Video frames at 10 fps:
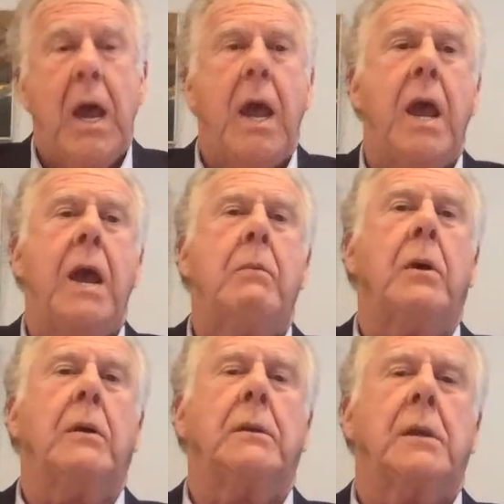and we're
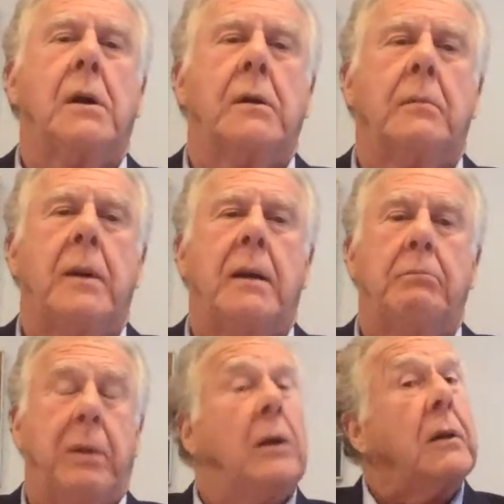going to talk
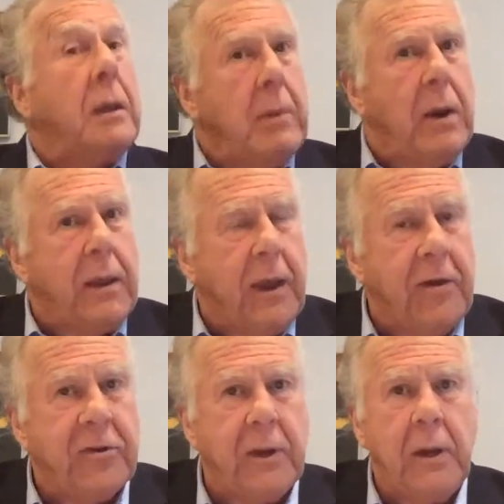about better
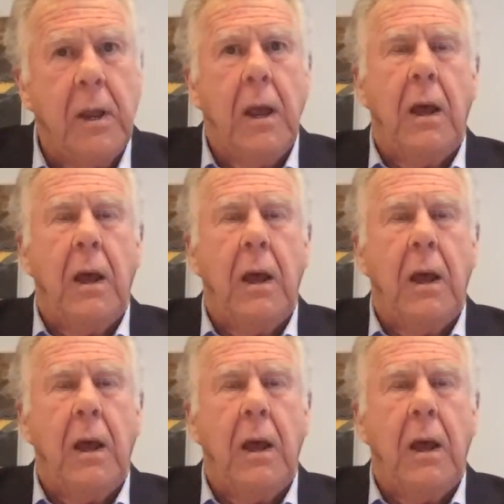communication.